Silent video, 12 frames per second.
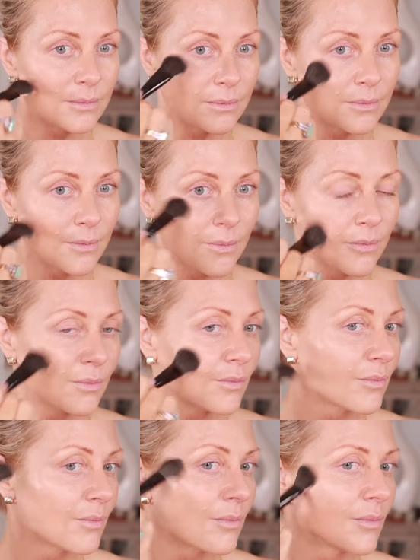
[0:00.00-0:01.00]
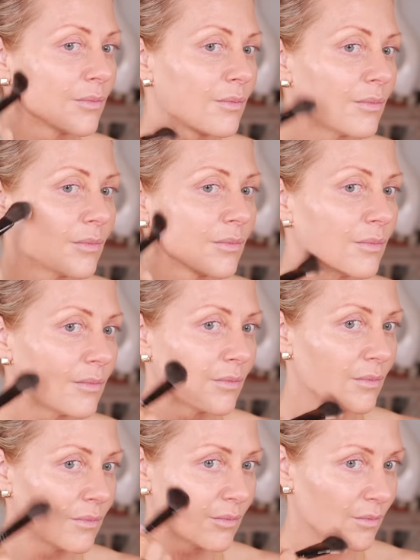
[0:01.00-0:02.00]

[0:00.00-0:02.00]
[no speech]